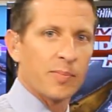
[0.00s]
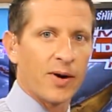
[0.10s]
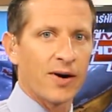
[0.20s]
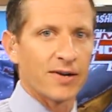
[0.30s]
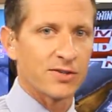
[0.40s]

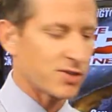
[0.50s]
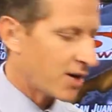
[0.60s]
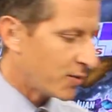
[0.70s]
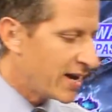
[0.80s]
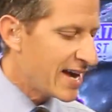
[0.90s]
apart.
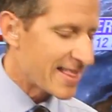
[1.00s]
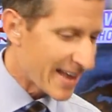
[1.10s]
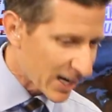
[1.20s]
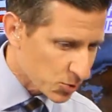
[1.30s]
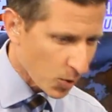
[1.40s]
So
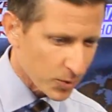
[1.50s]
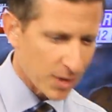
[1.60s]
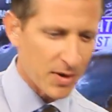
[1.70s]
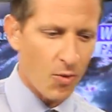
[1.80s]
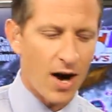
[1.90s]
that's what we're
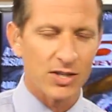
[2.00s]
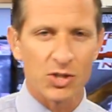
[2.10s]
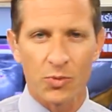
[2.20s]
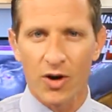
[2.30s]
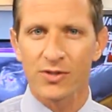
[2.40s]
gonna be
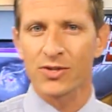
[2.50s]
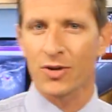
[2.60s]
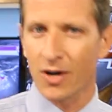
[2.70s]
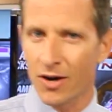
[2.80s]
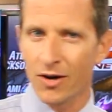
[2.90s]
watching. We
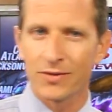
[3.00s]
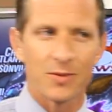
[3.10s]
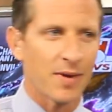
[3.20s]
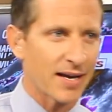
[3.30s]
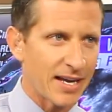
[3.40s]
also call,
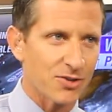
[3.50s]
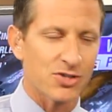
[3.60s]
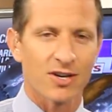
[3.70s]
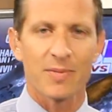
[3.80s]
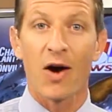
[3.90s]
you might hear
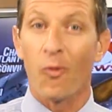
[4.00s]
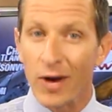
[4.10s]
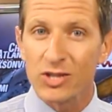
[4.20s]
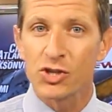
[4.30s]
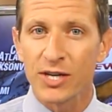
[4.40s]
us talk about
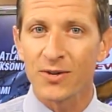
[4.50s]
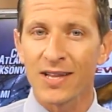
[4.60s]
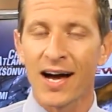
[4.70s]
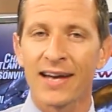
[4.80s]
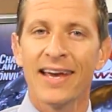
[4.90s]
wind shear a
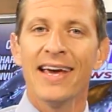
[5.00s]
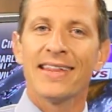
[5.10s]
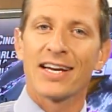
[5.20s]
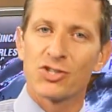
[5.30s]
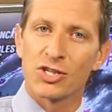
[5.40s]
lot.
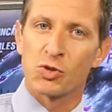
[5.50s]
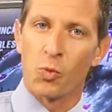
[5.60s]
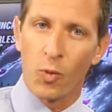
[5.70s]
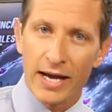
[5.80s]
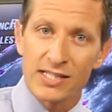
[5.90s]
That's just
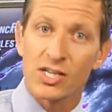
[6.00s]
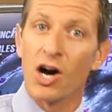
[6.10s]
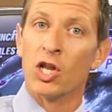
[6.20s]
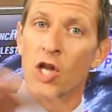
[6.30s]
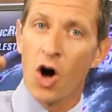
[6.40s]
winds
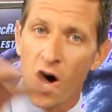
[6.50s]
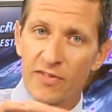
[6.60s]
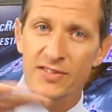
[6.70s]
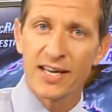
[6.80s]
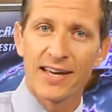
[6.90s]

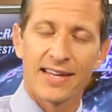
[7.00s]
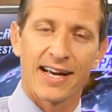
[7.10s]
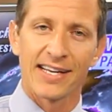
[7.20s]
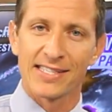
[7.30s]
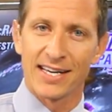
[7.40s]
aloft that
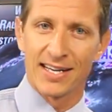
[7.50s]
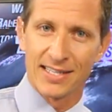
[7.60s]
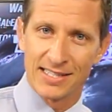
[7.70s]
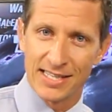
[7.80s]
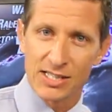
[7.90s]
kind
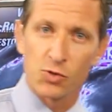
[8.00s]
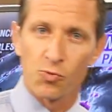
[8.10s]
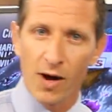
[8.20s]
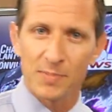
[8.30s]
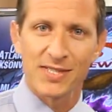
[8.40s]
of
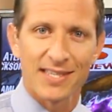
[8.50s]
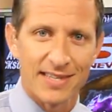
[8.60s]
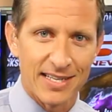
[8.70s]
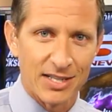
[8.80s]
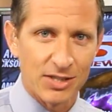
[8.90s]
disrupts
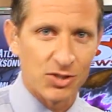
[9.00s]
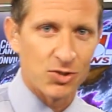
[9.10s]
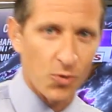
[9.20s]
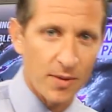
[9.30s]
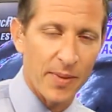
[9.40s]
the
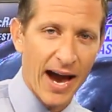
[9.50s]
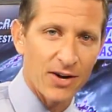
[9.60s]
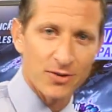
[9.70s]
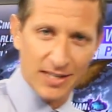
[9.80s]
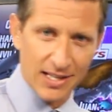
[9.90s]
storm
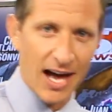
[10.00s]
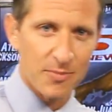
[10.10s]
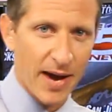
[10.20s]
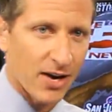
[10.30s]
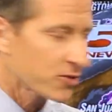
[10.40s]
pattern, the
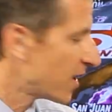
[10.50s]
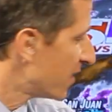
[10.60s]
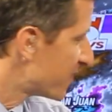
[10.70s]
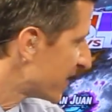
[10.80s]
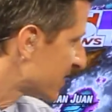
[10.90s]
cloud pattern
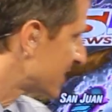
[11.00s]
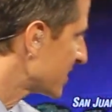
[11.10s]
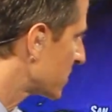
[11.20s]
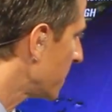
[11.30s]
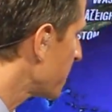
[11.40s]
of this
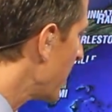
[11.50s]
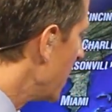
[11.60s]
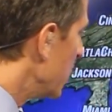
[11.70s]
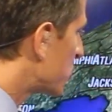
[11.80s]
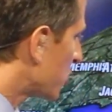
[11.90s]
system.
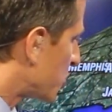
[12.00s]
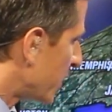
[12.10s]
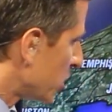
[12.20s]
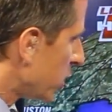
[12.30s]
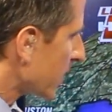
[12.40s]
So as
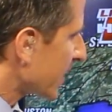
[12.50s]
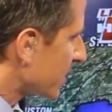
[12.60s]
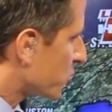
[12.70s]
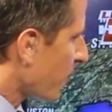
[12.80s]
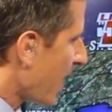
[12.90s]
we look at
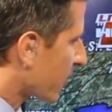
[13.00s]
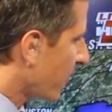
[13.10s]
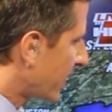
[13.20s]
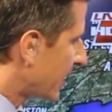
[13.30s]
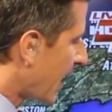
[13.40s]
the track
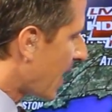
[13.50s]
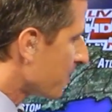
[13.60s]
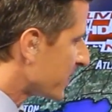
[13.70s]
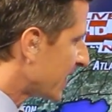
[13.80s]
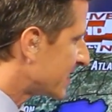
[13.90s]
right
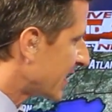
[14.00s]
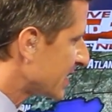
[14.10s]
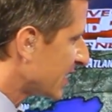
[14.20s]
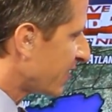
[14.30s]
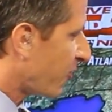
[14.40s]
now, the
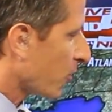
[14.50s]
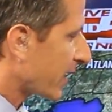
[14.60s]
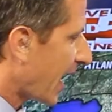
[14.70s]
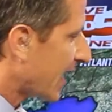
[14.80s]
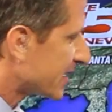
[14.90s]
intensity
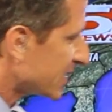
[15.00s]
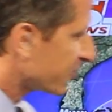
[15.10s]
forecast is